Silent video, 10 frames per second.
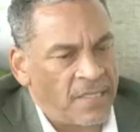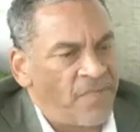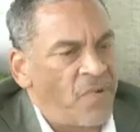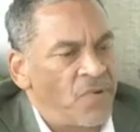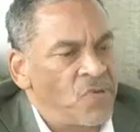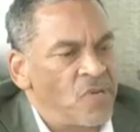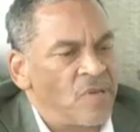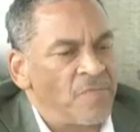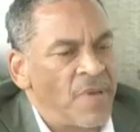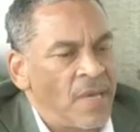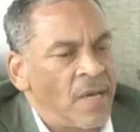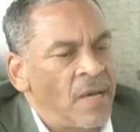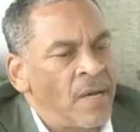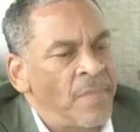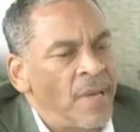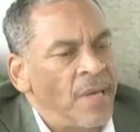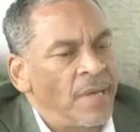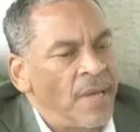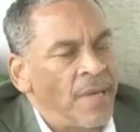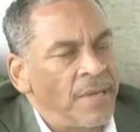before you could make
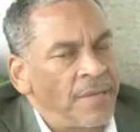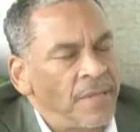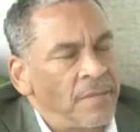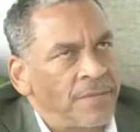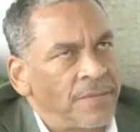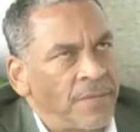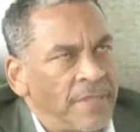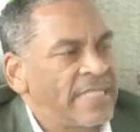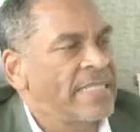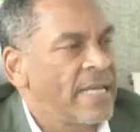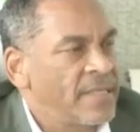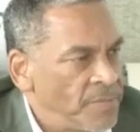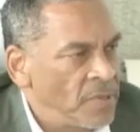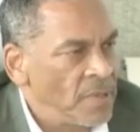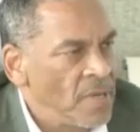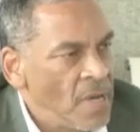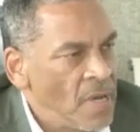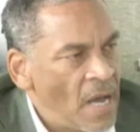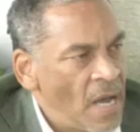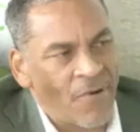any sort of sensible
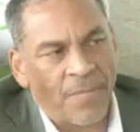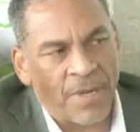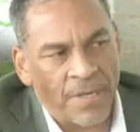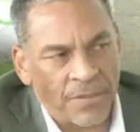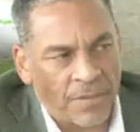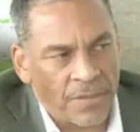recommendations.